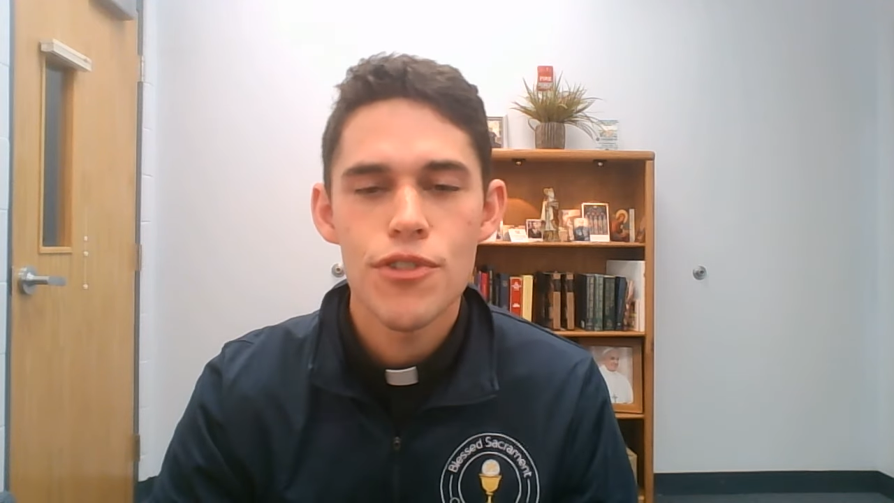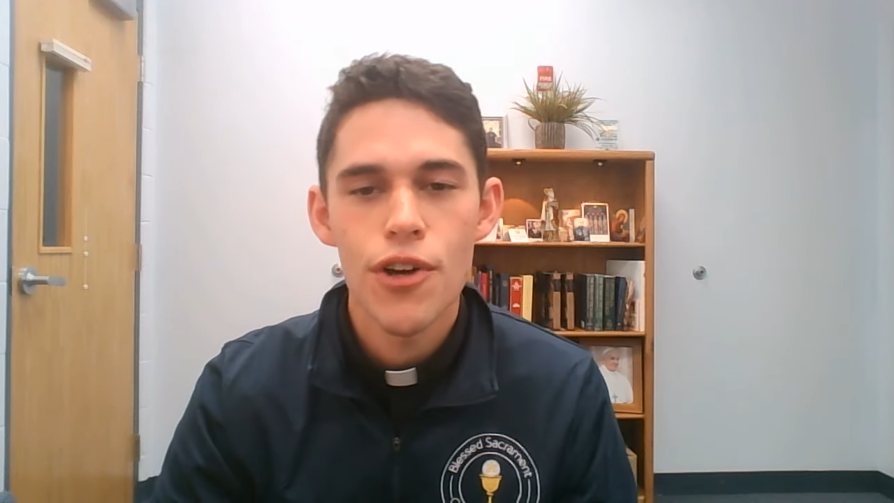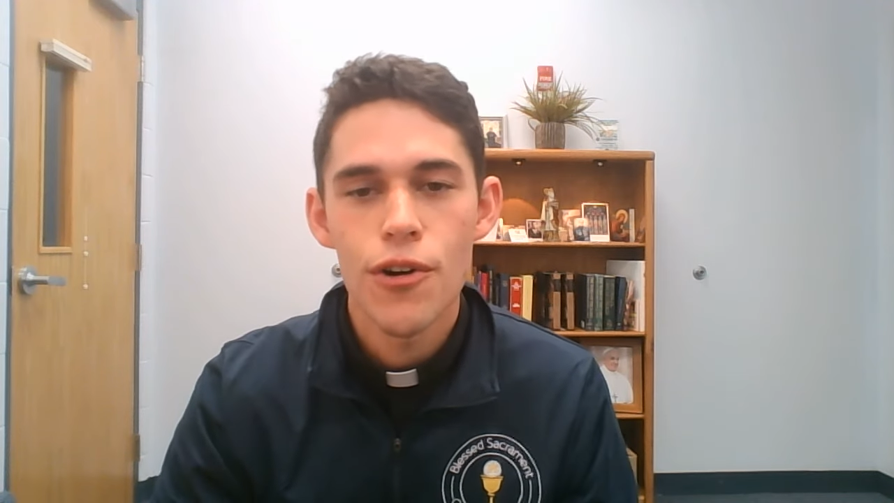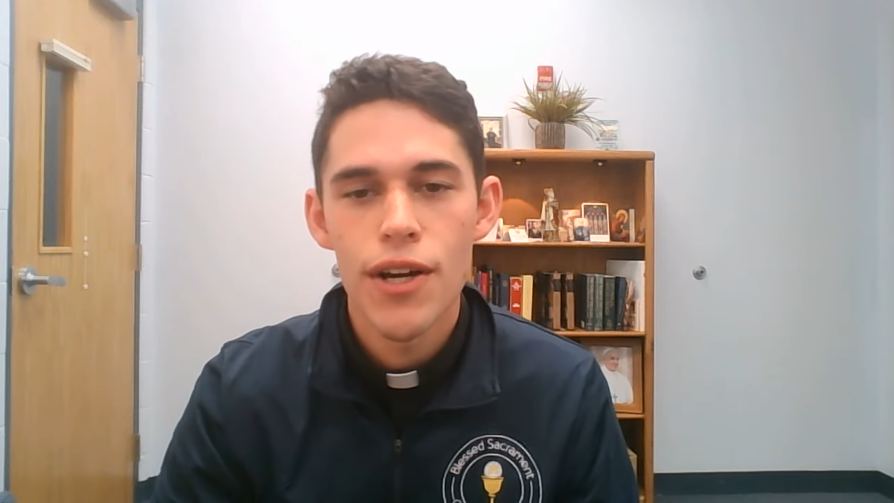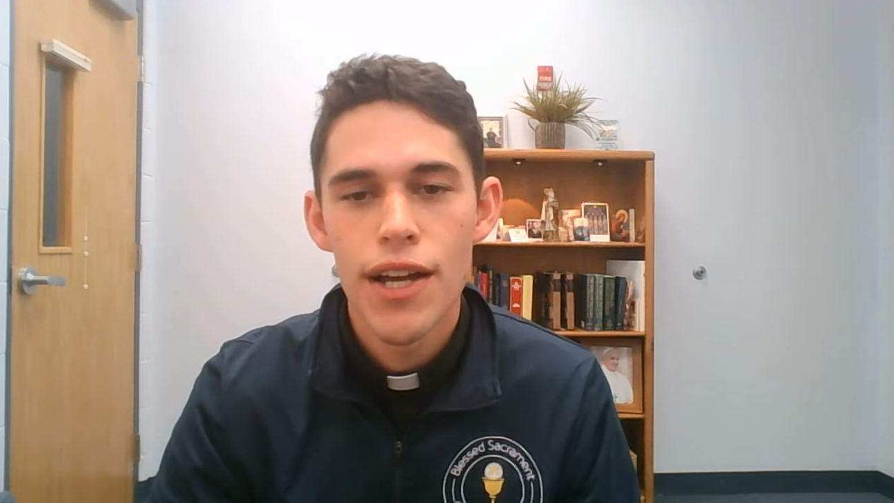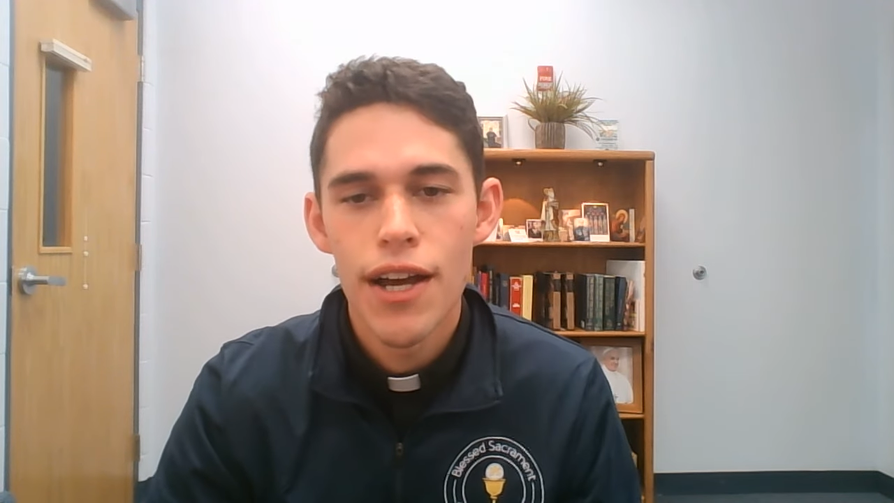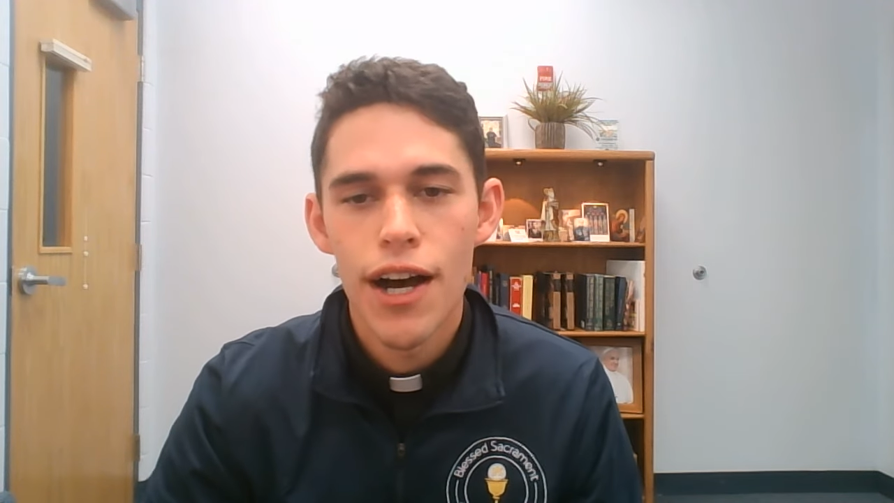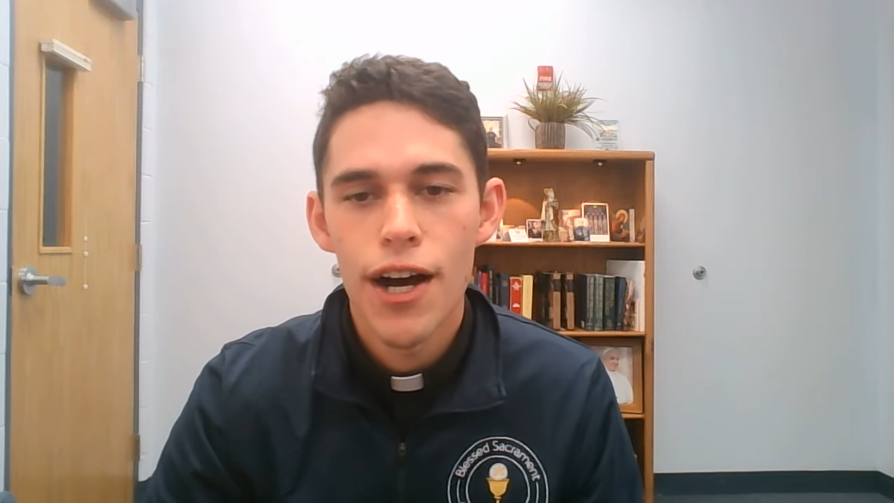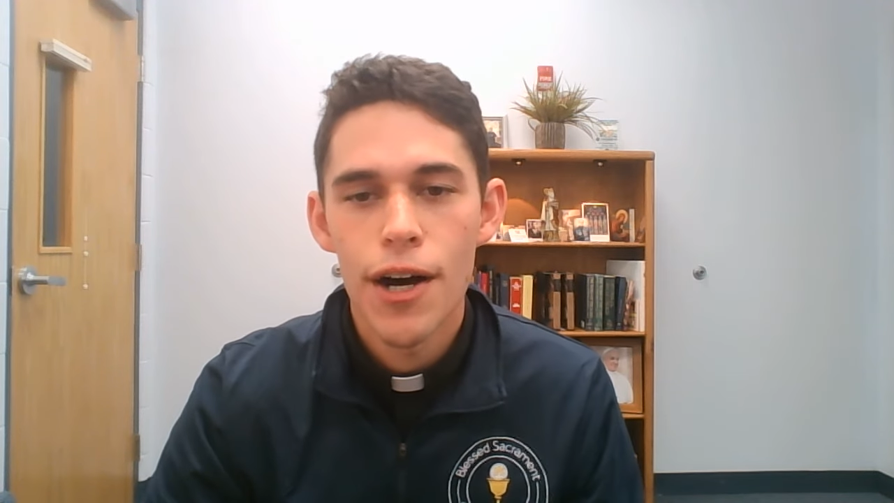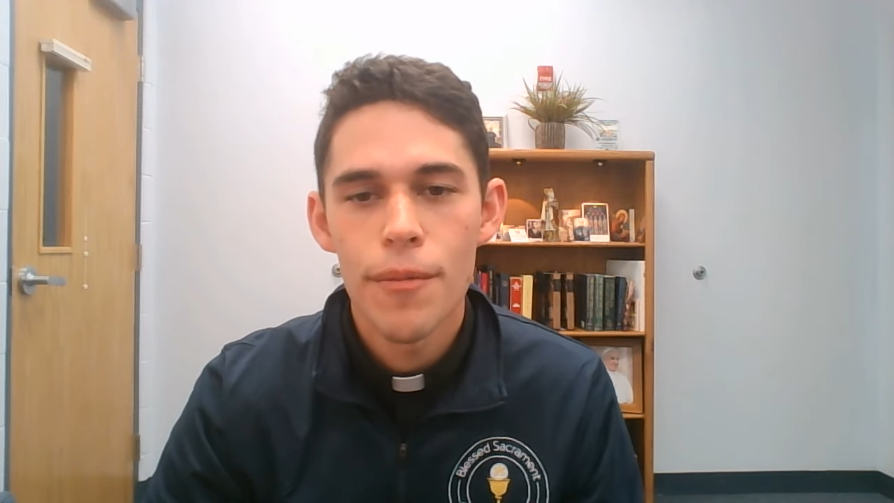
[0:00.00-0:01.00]
So
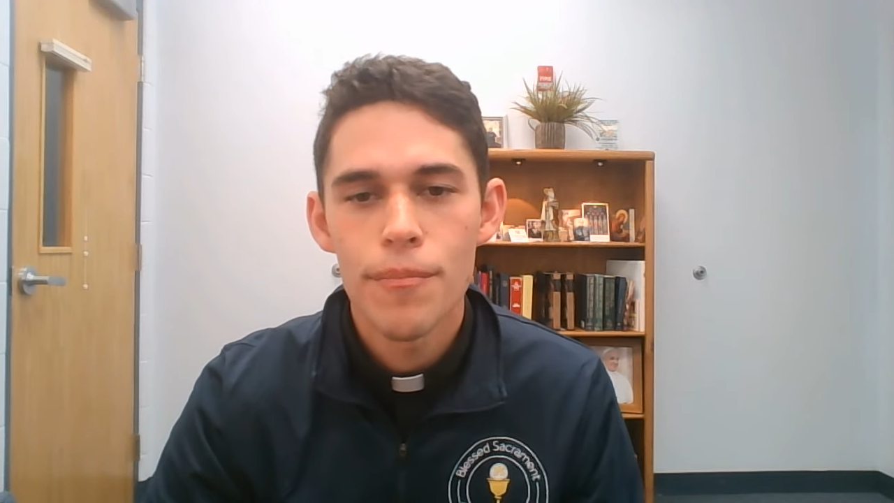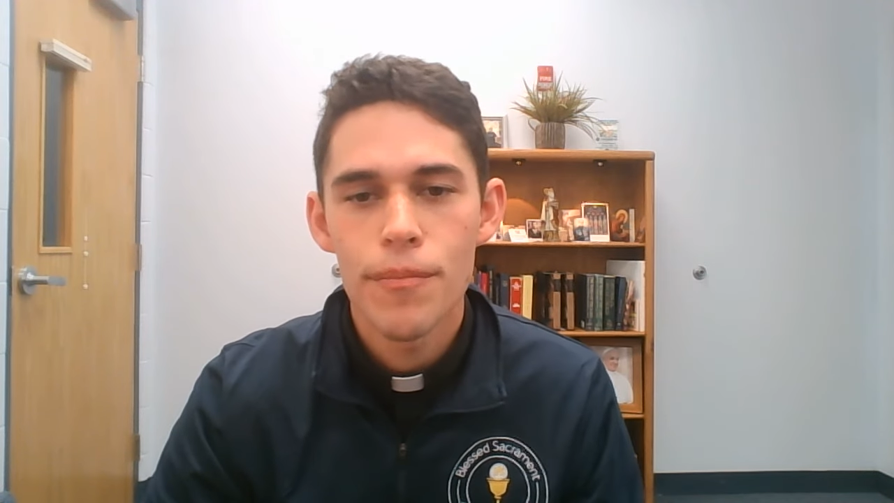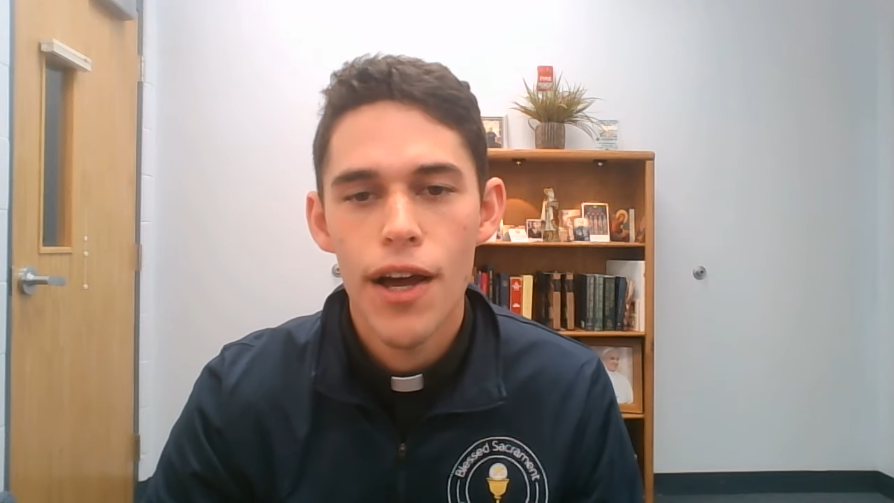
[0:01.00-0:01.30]
um,